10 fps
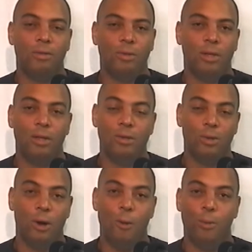and these
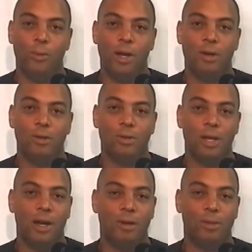are open records
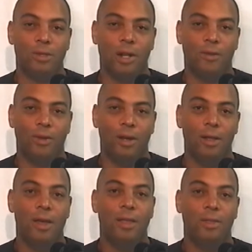documents that I found,
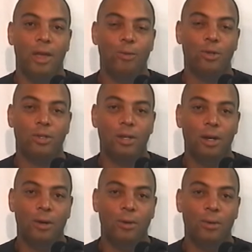they were
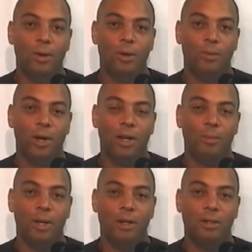still
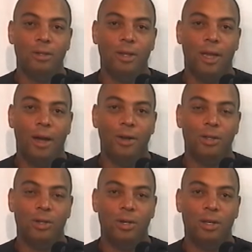recommending to the county
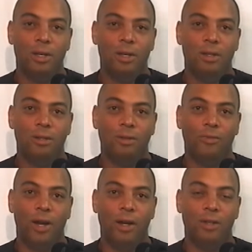attorney to
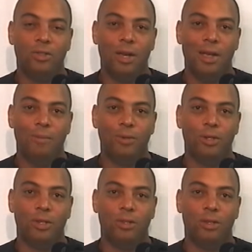file a China
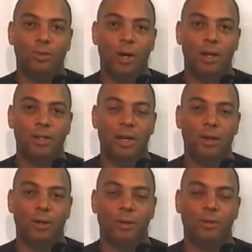petition to try to
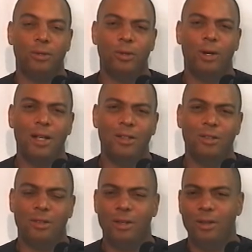take her. So
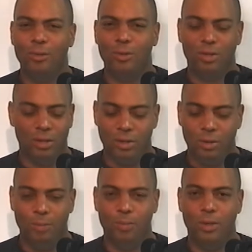
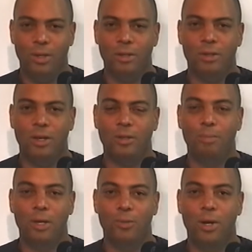it's
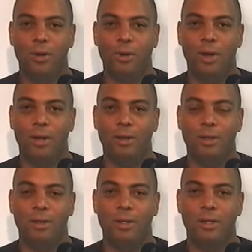bewildering.
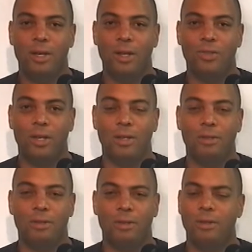The
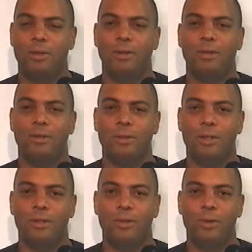DHS
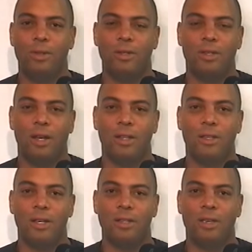is doing these kind of
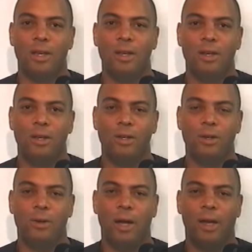things. You
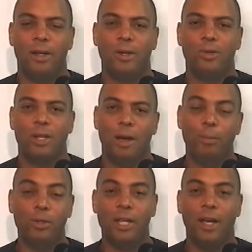know, I can understand
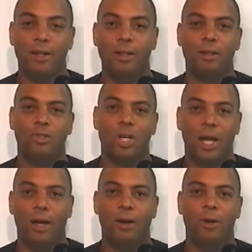protecting the
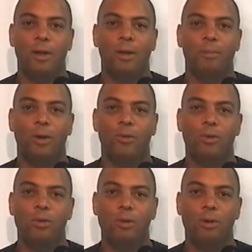child, but
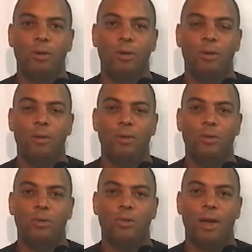when you're
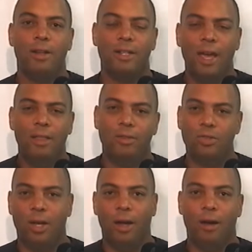trying to take the
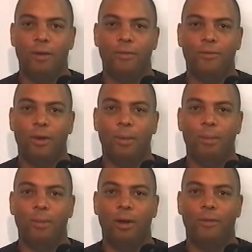child
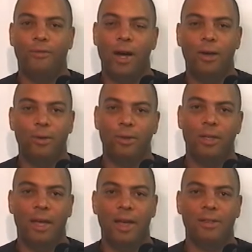from a father
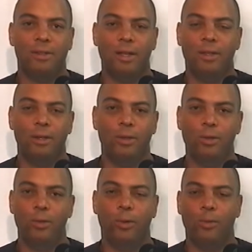that has nothing to
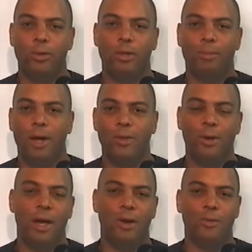do with what the mother
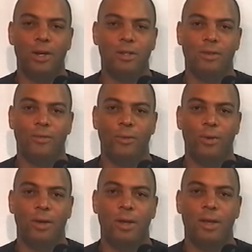got arrested
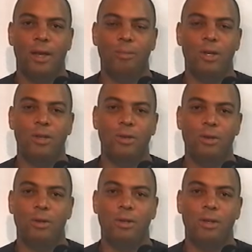for, I mean,
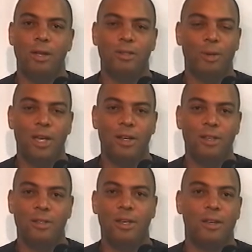it doesn't make any
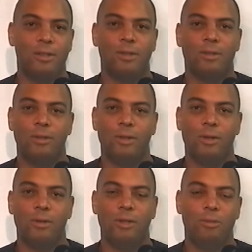sense. You
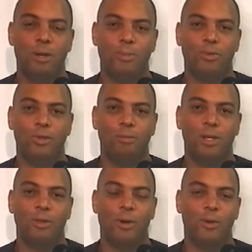know, these people should
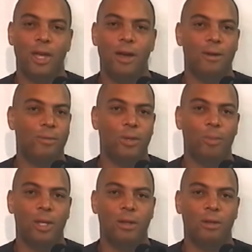be thrown out. I
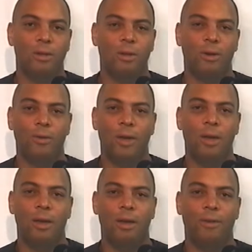mean, you know,
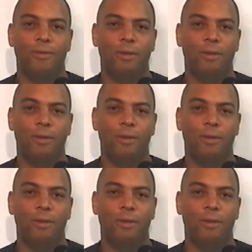if